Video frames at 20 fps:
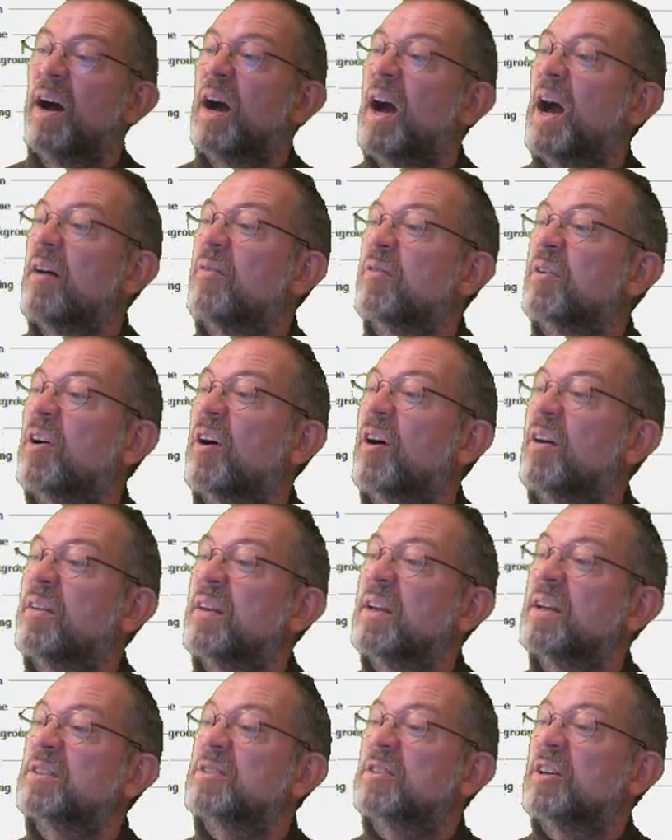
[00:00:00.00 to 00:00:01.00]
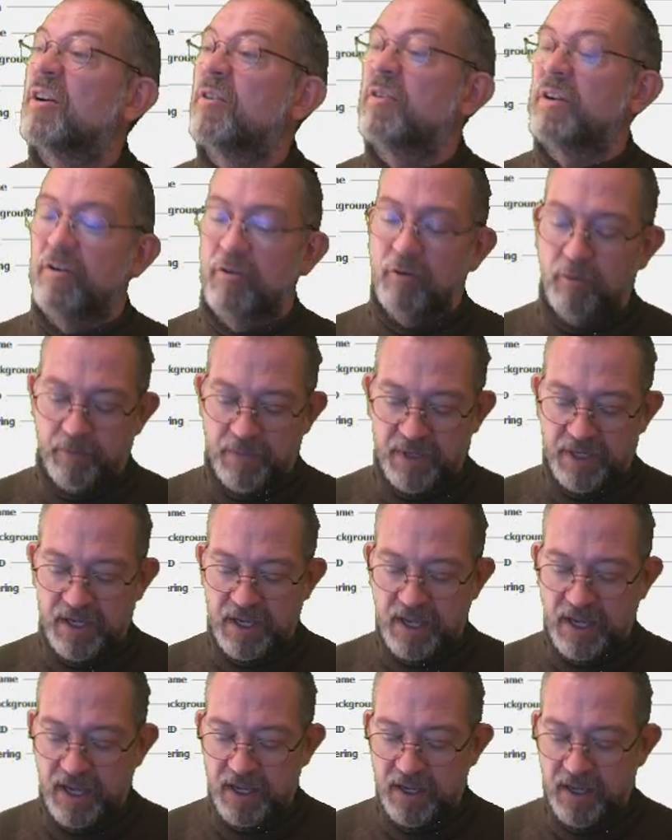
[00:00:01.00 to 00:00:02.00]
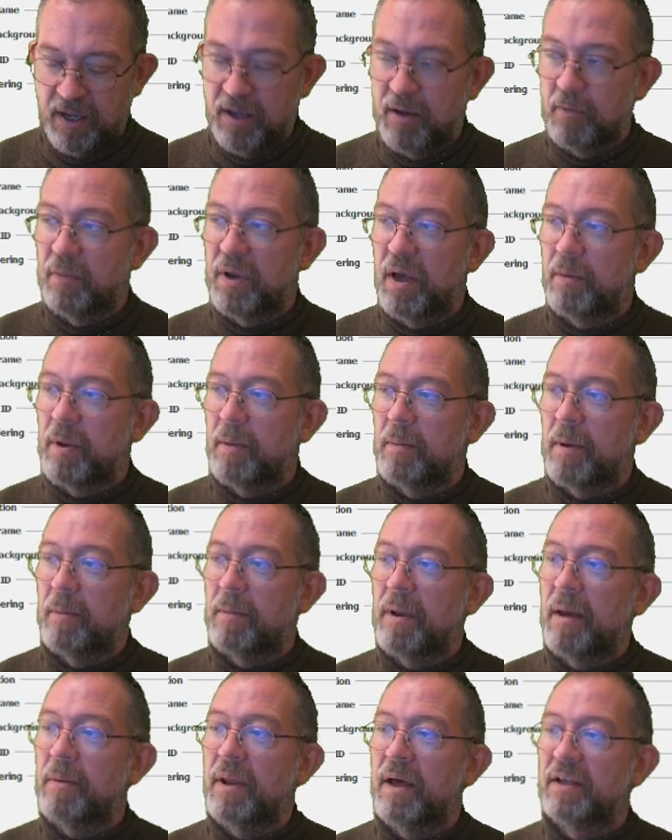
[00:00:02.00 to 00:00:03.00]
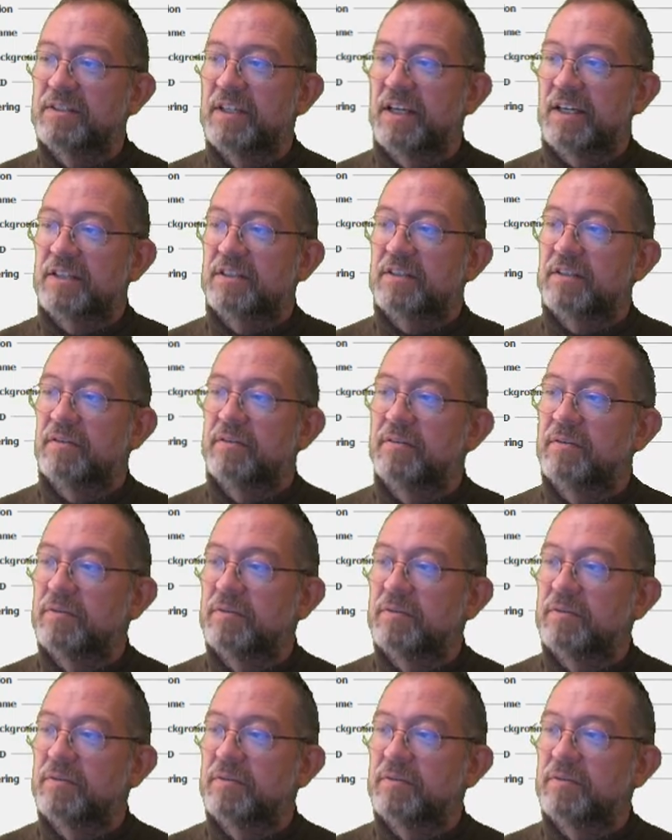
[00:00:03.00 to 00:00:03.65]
I haven't got this, so it will be a blah blah blah blah blah text.